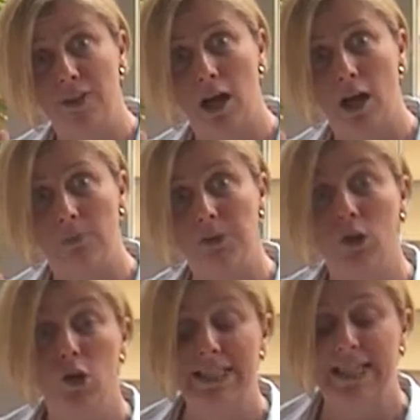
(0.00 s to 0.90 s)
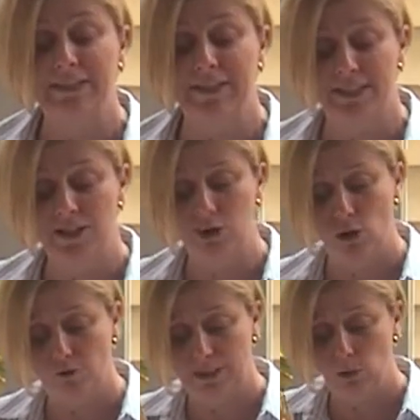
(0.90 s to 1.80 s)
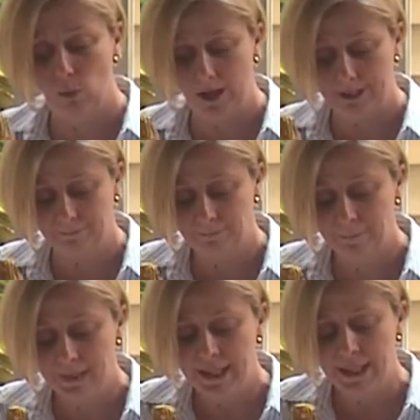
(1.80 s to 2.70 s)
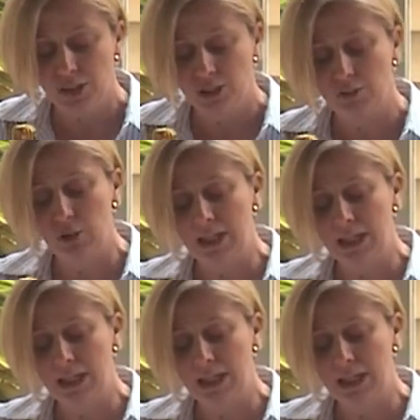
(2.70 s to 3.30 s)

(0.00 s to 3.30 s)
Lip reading: of the carbon dioxide that's dissolved in the wine. So if you